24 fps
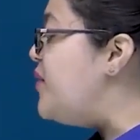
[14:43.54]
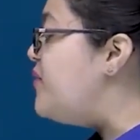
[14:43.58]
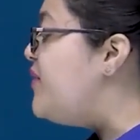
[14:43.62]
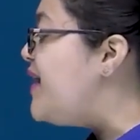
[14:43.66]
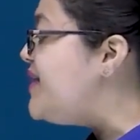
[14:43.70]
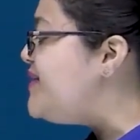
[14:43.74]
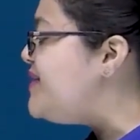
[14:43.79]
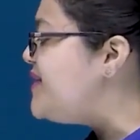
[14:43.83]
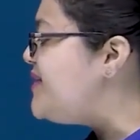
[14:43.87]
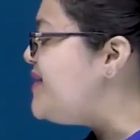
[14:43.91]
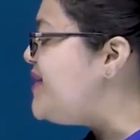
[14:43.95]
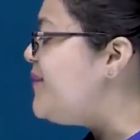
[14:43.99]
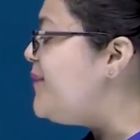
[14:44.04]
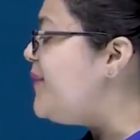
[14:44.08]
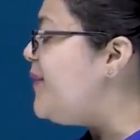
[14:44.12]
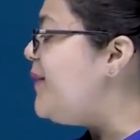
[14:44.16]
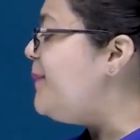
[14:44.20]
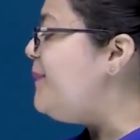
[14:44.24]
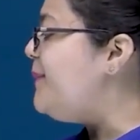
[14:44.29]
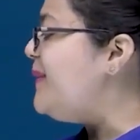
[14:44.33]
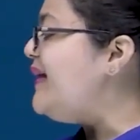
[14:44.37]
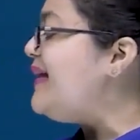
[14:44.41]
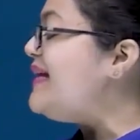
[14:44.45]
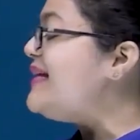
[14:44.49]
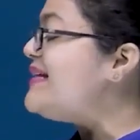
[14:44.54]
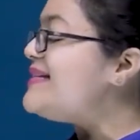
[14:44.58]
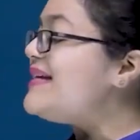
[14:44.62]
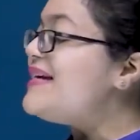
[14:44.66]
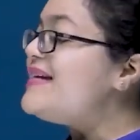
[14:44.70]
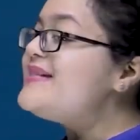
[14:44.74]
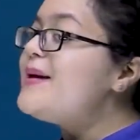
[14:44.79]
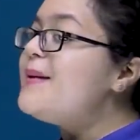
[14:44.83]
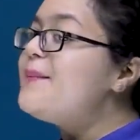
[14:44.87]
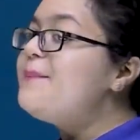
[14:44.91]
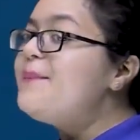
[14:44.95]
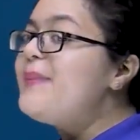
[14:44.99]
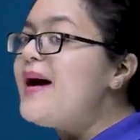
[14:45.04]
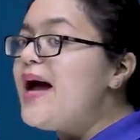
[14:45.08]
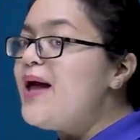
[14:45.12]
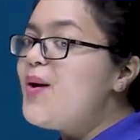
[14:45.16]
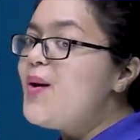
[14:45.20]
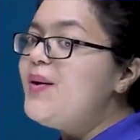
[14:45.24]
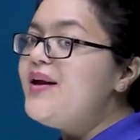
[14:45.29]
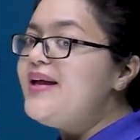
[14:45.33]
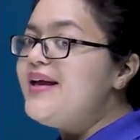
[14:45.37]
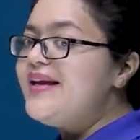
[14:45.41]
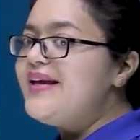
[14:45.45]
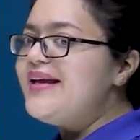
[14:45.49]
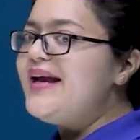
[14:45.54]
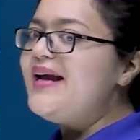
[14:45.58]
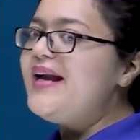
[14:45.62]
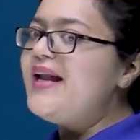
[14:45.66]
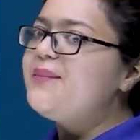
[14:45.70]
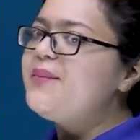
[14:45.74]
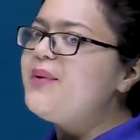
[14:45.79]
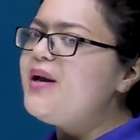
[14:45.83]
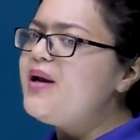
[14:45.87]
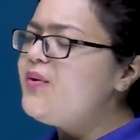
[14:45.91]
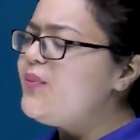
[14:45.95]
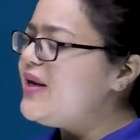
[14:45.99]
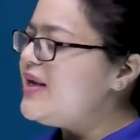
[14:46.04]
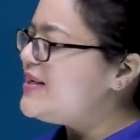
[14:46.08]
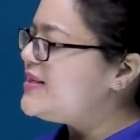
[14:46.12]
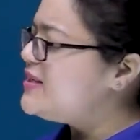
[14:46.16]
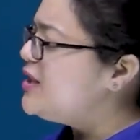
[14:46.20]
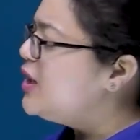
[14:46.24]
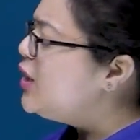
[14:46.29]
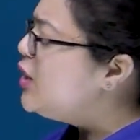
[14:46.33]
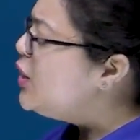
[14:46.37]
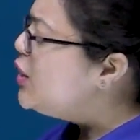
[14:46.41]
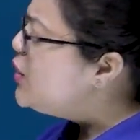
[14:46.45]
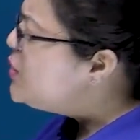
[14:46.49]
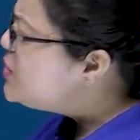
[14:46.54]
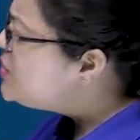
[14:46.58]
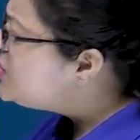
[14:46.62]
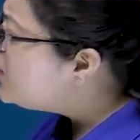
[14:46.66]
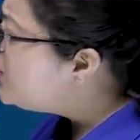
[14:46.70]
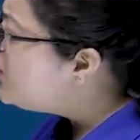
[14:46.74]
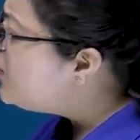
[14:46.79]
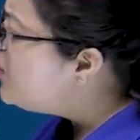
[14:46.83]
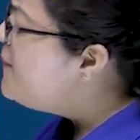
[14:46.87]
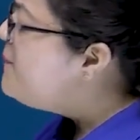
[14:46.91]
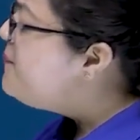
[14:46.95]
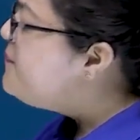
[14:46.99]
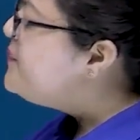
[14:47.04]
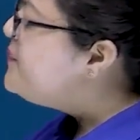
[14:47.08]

Vegetable peels is a biodegradable waste. So,